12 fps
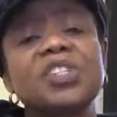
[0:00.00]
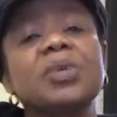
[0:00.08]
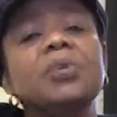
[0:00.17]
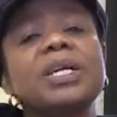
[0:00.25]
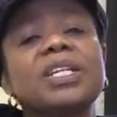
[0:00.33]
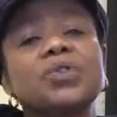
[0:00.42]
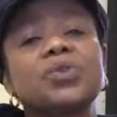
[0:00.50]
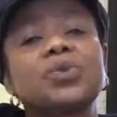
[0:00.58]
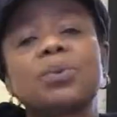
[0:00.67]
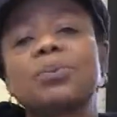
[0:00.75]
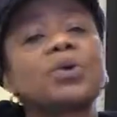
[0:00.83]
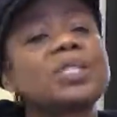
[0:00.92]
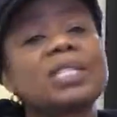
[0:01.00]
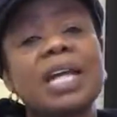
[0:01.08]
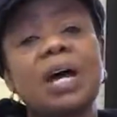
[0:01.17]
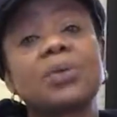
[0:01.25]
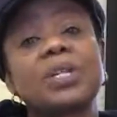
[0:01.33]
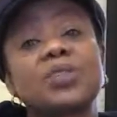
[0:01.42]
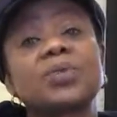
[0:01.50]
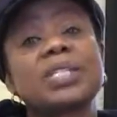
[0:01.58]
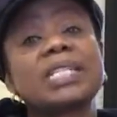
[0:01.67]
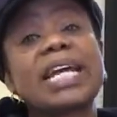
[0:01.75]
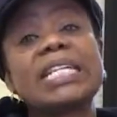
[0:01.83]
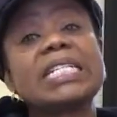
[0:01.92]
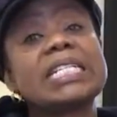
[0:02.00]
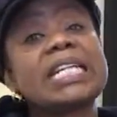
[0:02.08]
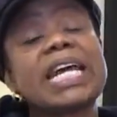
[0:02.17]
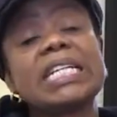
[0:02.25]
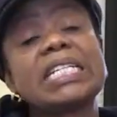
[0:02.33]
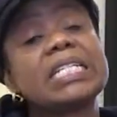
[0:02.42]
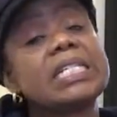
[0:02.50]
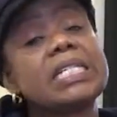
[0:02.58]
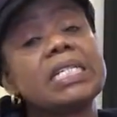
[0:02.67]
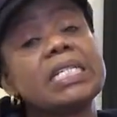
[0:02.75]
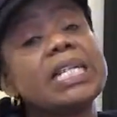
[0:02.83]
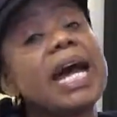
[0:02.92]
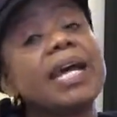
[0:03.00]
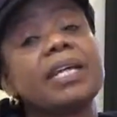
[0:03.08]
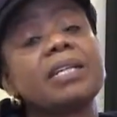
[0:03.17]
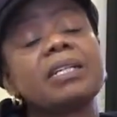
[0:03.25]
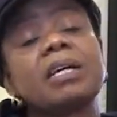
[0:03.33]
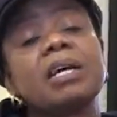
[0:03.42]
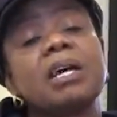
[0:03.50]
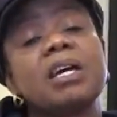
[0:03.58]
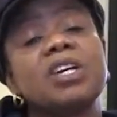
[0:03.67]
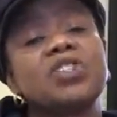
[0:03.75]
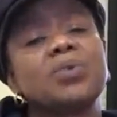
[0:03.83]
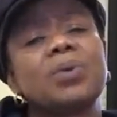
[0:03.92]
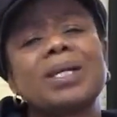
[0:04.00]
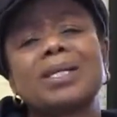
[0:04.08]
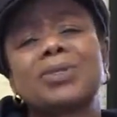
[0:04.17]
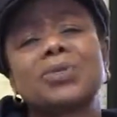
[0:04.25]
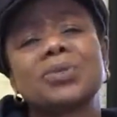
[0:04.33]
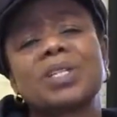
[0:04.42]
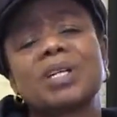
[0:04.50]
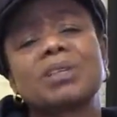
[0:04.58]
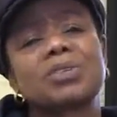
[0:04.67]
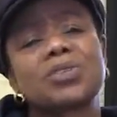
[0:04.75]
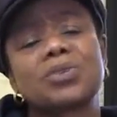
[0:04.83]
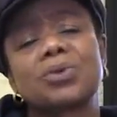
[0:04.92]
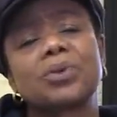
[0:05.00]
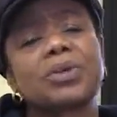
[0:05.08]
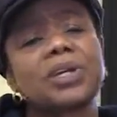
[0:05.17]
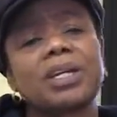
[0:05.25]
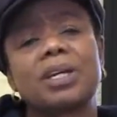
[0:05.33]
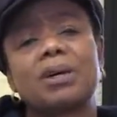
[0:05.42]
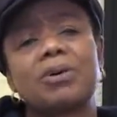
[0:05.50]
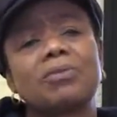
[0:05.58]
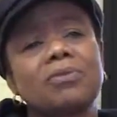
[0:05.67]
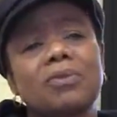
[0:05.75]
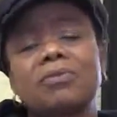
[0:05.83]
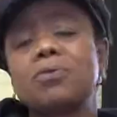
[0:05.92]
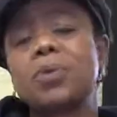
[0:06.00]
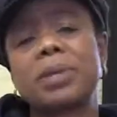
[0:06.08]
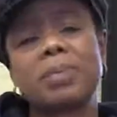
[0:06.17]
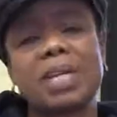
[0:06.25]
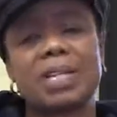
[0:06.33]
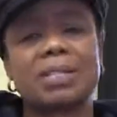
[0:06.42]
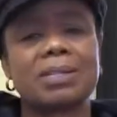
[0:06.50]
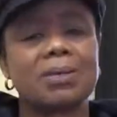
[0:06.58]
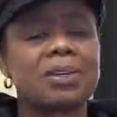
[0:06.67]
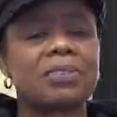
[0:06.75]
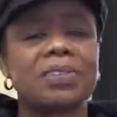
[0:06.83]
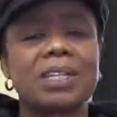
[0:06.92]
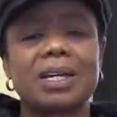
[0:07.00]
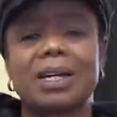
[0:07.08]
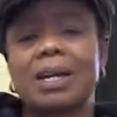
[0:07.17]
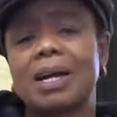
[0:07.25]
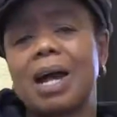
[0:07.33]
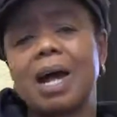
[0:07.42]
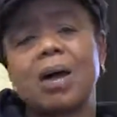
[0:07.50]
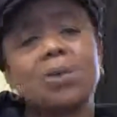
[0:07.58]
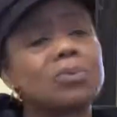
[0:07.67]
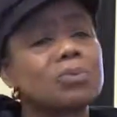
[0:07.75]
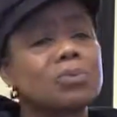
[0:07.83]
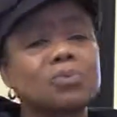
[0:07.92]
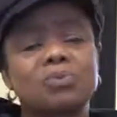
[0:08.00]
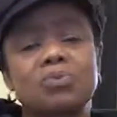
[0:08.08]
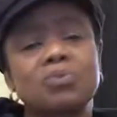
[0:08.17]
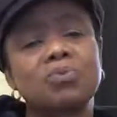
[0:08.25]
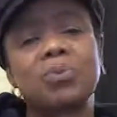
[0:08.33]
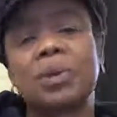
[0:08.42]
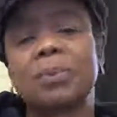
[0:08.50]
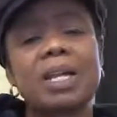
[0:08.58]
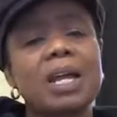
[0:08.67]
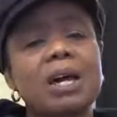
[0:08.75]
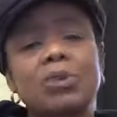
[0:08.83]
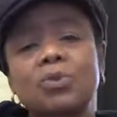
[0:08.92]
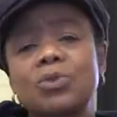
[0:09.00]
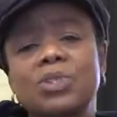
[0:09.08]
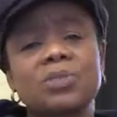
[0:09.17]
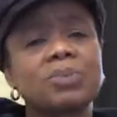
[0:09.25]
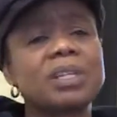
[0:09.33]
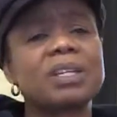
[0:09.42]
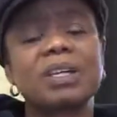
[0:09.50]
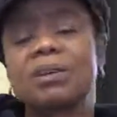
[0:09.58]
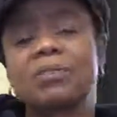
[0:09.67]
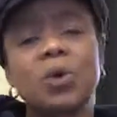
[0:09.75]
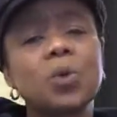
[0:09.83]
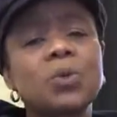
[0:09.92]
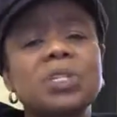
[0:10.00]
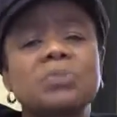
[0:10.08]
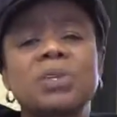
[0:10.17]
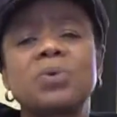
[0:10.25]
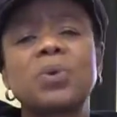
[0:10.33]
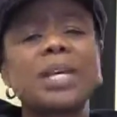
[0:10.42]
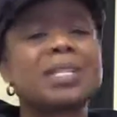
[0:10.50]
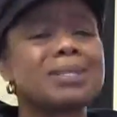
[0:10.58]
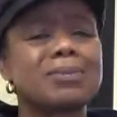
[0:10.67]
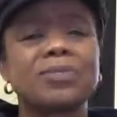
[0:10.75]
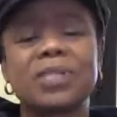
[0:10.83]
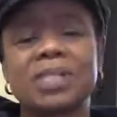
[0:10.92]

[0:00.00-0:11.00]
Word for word: wanted to do, because now it was 1999. She wanted to tell the story of women in South Africa, how women have always been waiting for